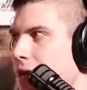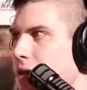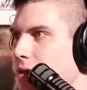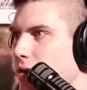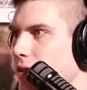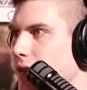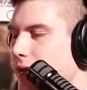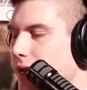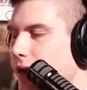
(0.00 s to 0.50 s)

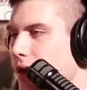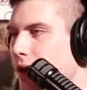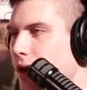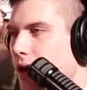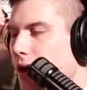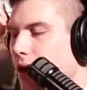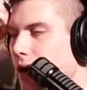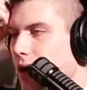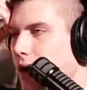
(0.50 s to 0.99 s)
They're like,
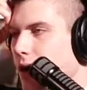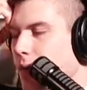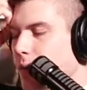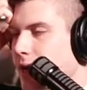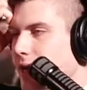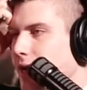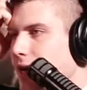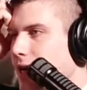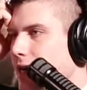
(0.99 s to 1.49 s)
oh
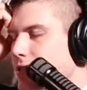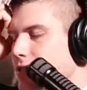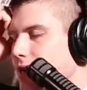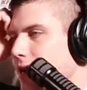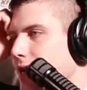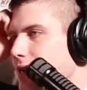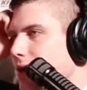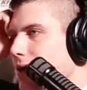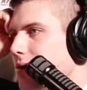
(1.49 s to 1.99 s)
my gosh,
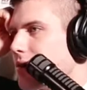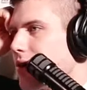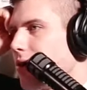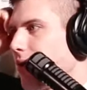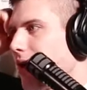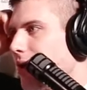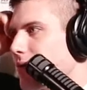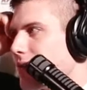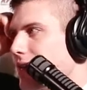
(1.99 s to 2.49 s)
I don't know
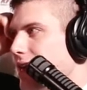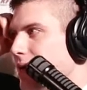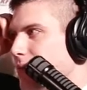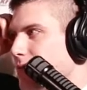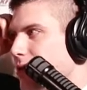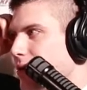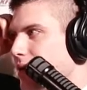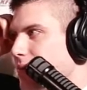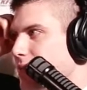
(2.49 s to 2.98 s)
why we
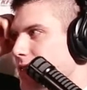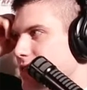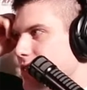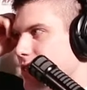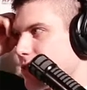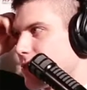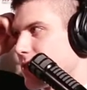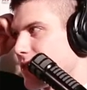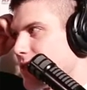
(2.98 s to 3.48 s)
keep doing
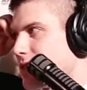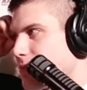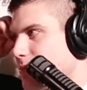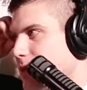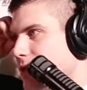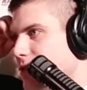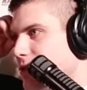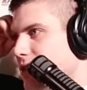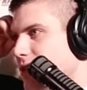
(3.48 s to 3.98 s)
business with this
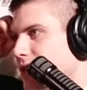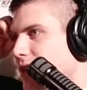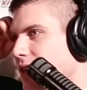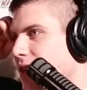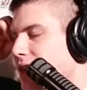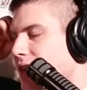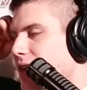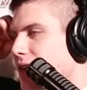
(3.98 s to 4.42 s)
person.